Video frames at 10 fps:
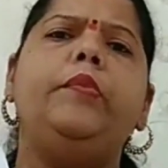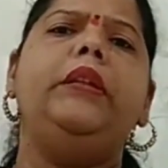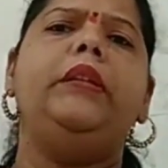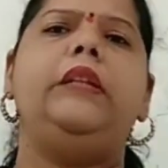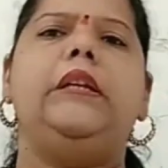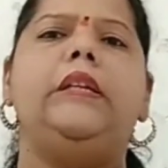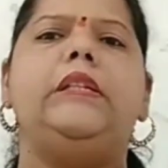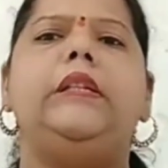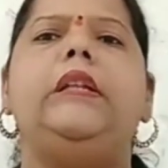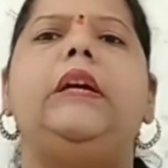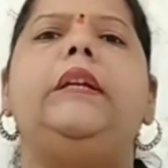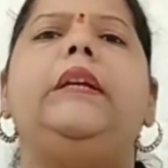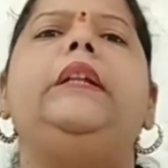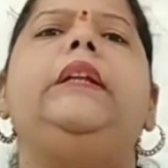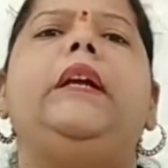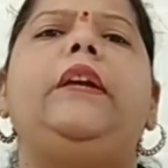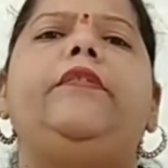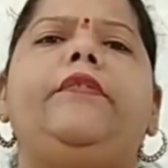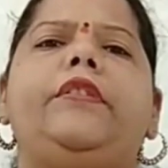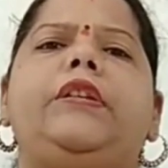many things in our daily
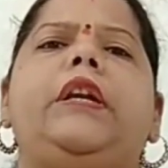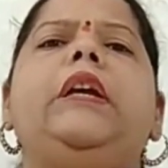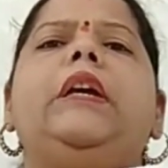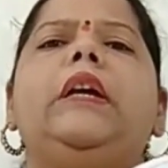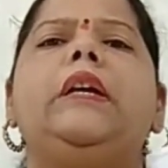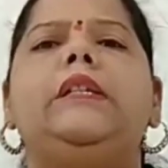life which are